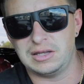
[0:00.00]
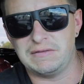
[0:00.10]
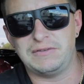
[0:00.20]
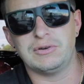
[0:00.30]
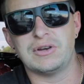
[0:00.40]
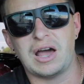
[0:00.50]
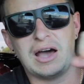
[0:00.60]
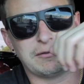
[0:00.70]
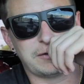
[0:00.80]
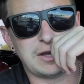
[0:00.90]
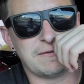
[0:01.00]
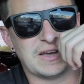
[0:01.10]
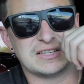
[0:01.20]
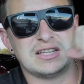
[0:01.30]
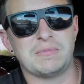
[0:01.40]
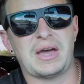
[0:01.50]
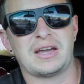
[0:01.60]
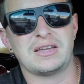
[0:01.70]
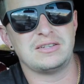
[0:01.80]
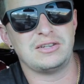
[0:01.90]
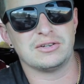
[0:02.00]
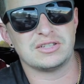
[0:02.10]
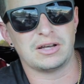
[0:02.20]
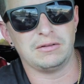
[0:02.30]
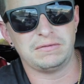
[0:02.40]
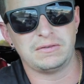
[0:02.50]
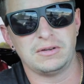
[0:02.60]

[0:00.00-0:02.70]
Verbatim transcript: if you're not reinvesting back into yourself,